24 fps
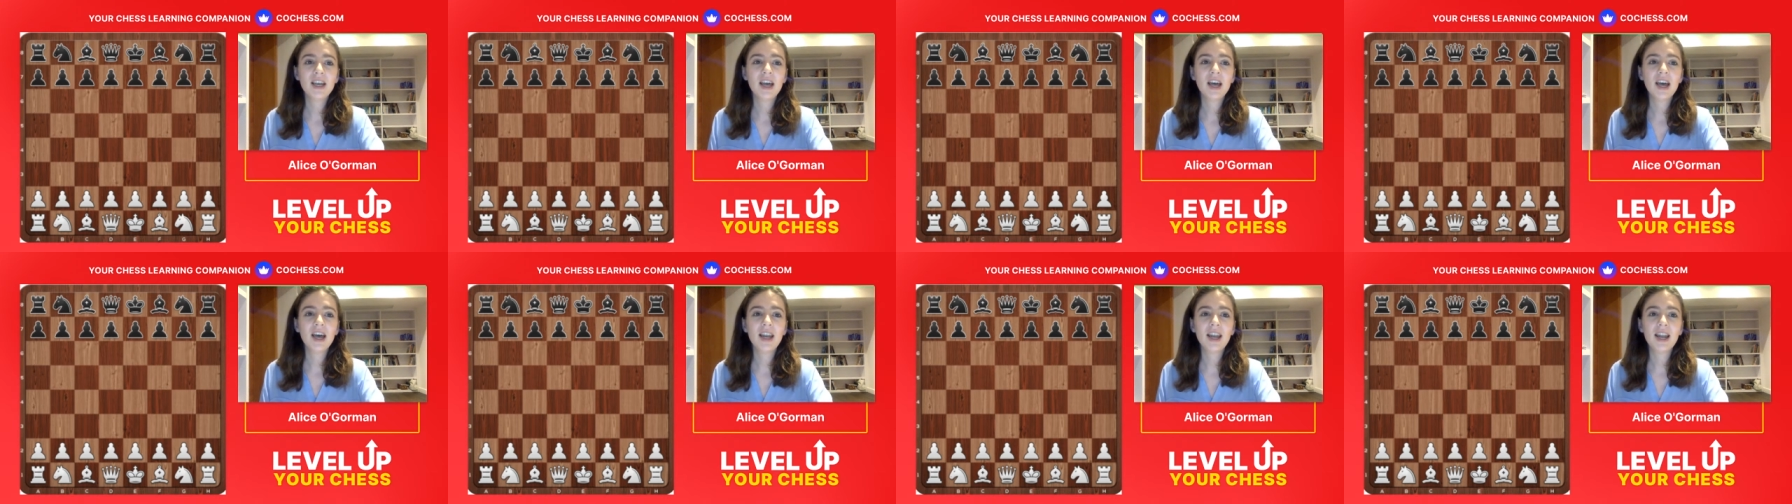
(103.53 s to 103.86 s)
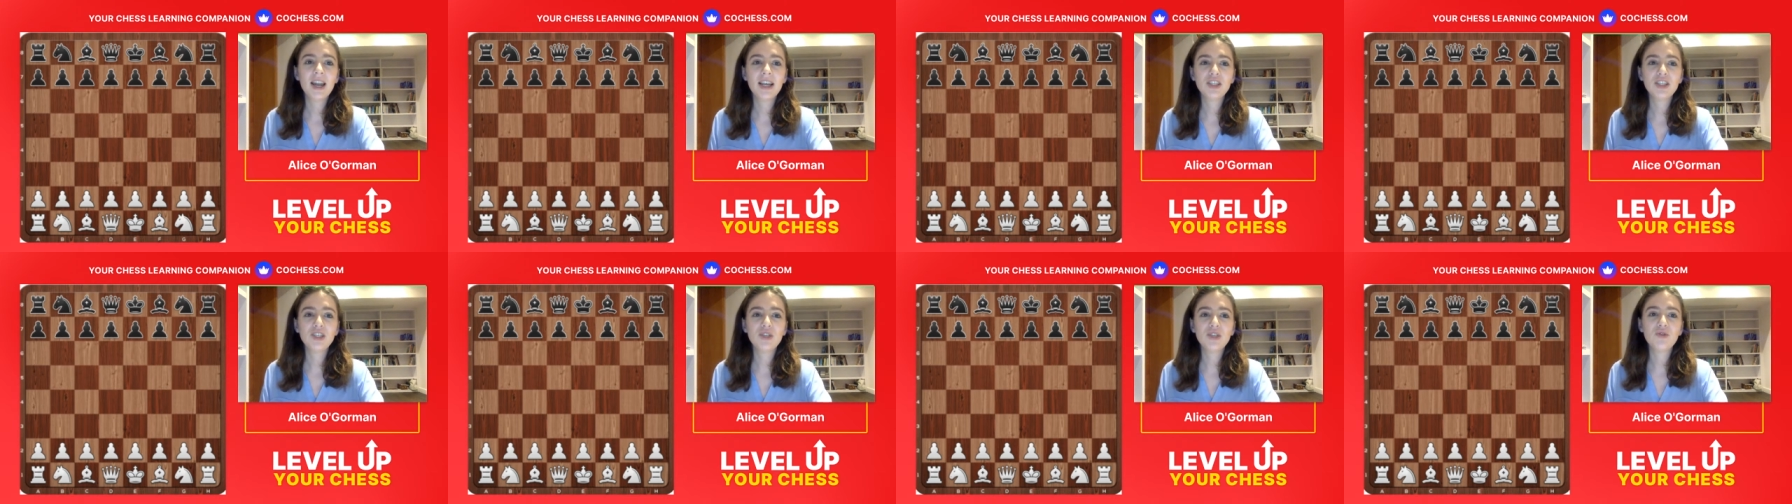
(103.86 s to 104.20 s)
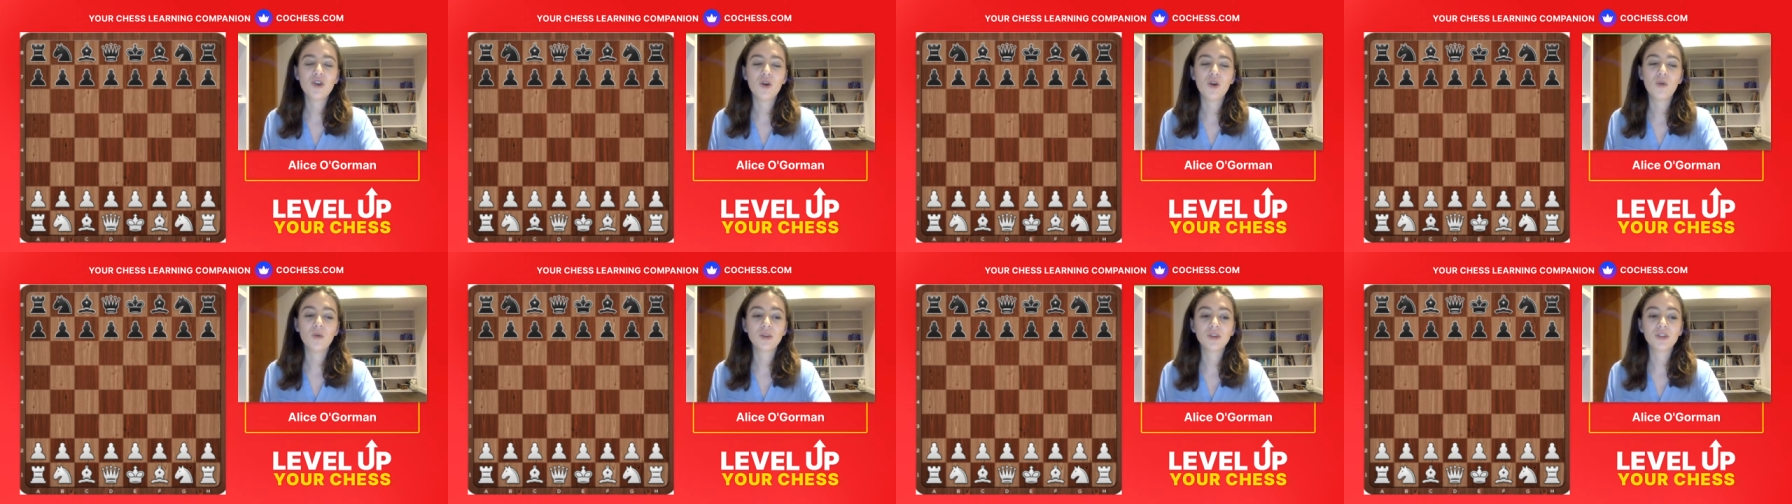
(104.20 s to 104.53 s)
unless you
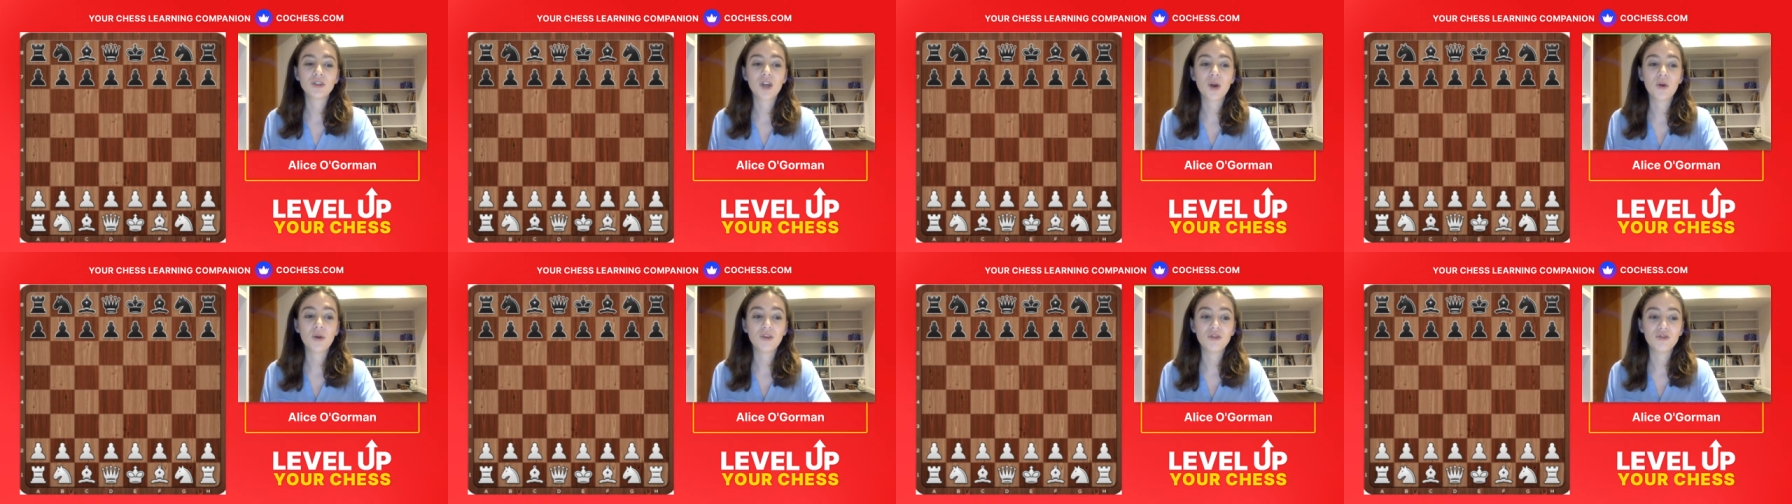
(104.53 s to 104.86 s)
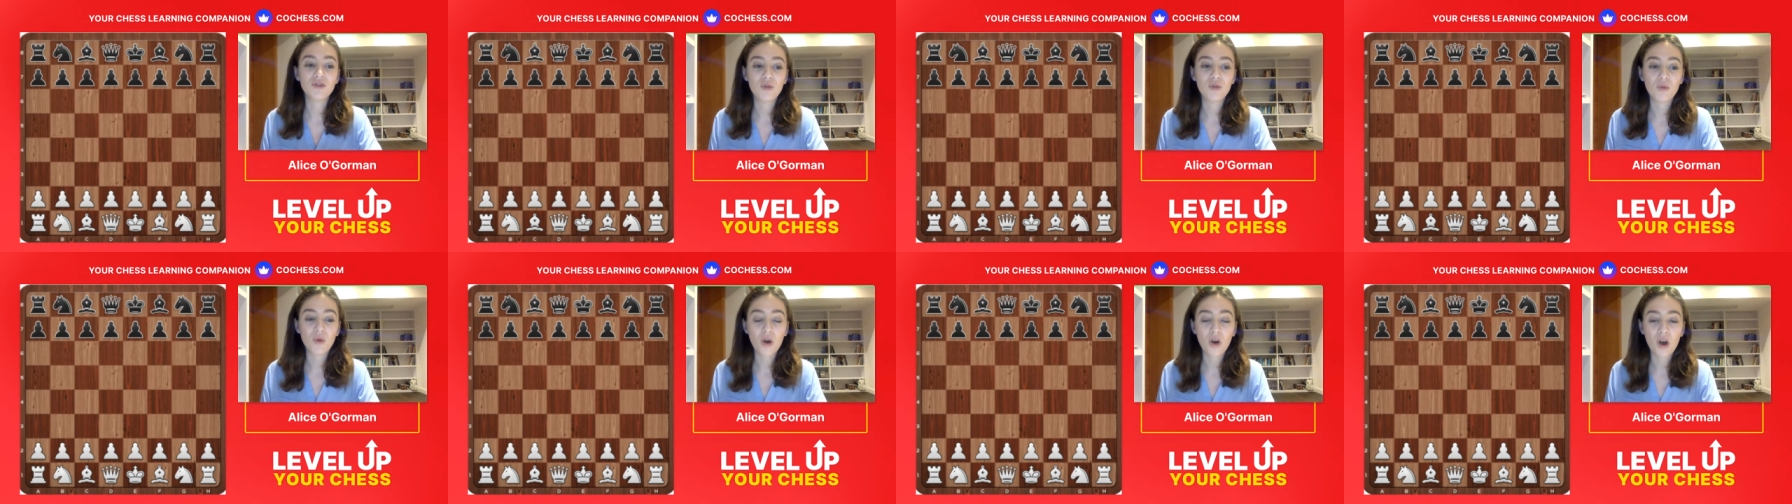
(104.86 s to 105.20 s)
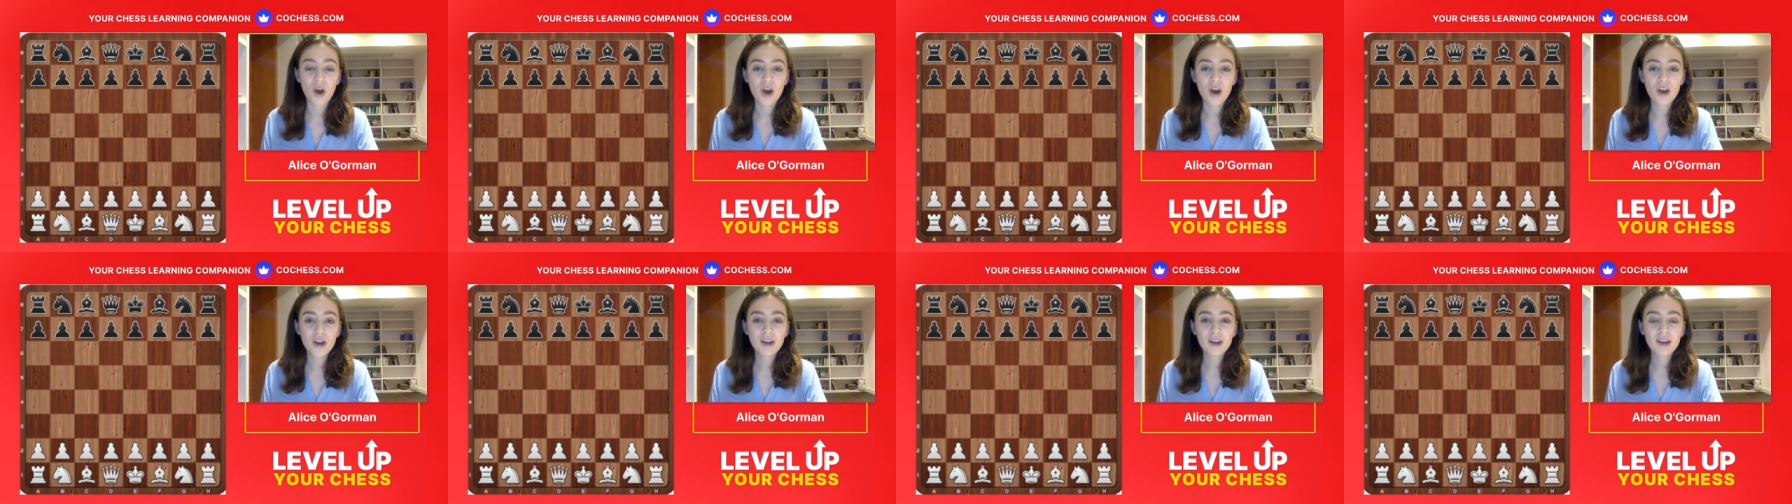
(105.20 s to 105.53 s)
know what's going
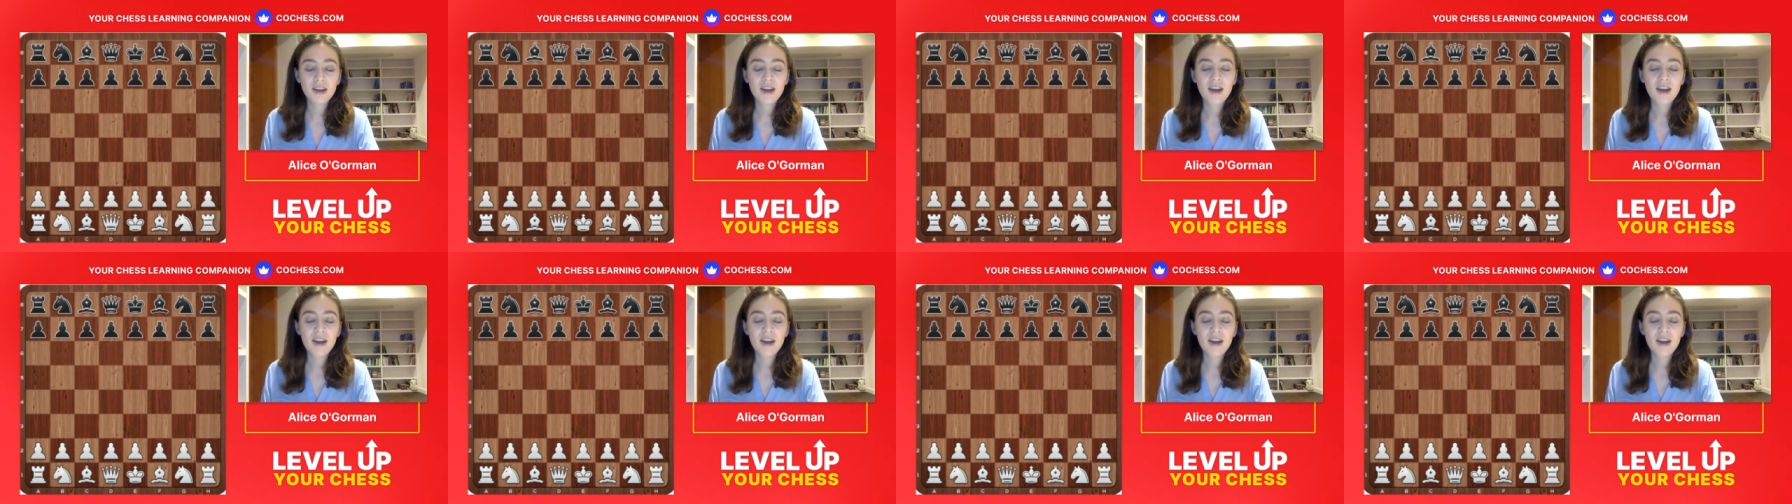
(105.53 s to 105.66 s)
on,